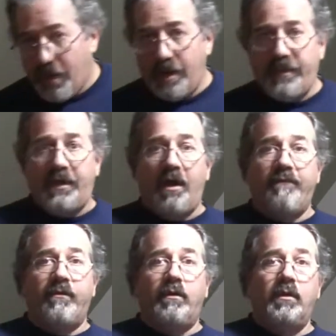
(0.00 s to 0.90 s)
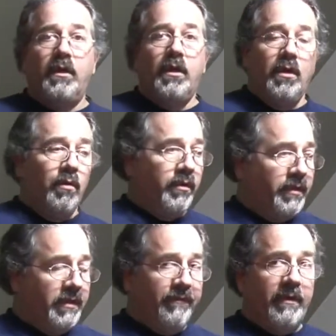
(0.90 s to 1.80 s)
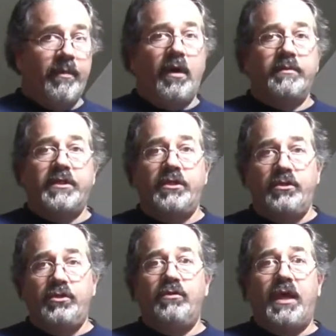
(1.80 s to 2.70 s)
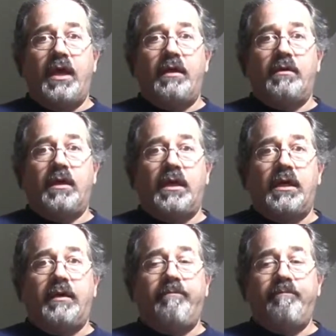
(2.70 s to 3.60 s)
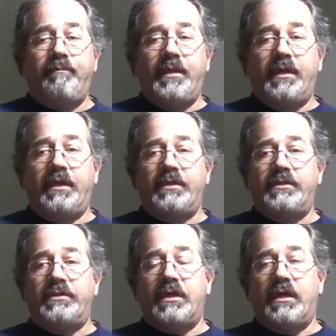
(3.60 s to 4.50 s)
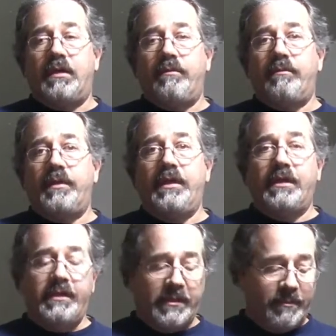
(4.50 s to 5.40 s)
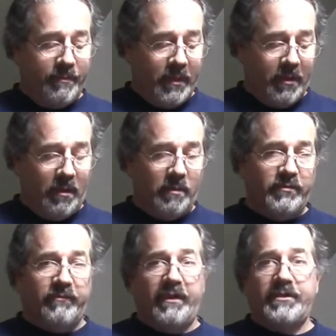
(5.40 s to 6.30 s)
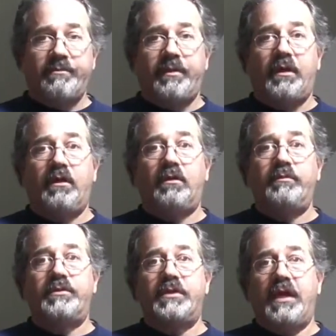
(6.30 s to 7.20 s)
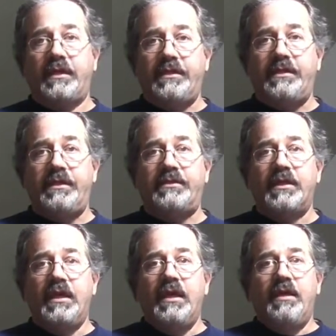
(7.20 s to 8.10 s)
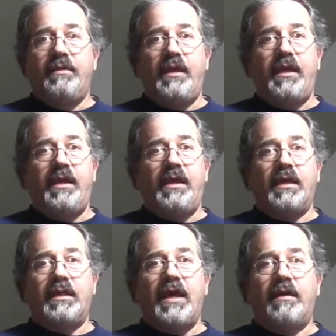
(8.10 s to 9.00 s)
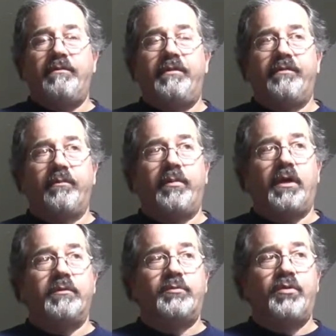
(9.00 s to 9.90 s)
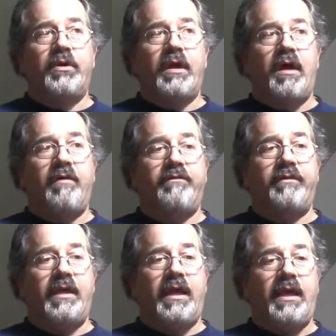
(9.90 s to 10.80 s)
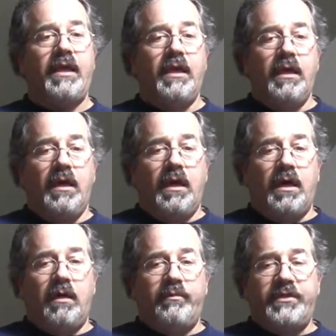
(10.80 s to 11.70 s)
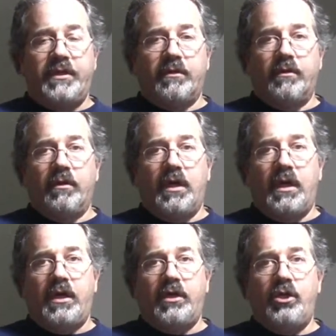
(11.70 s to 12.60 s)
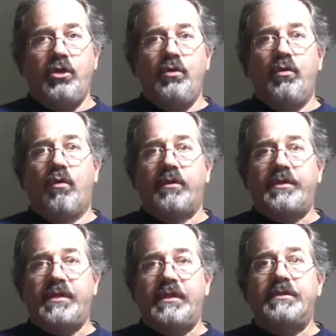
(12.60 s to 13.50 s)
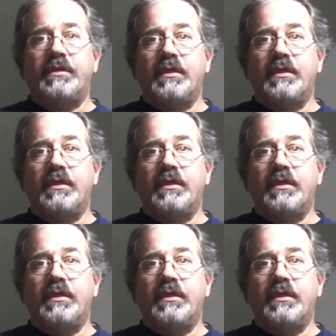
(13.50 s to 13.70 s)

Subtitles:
want to be careful with the different bulbs that you do get, because incandescent bulbs, fluorescent bulbs, LEDs, a lot of different bulbs put off a particular hue or tint,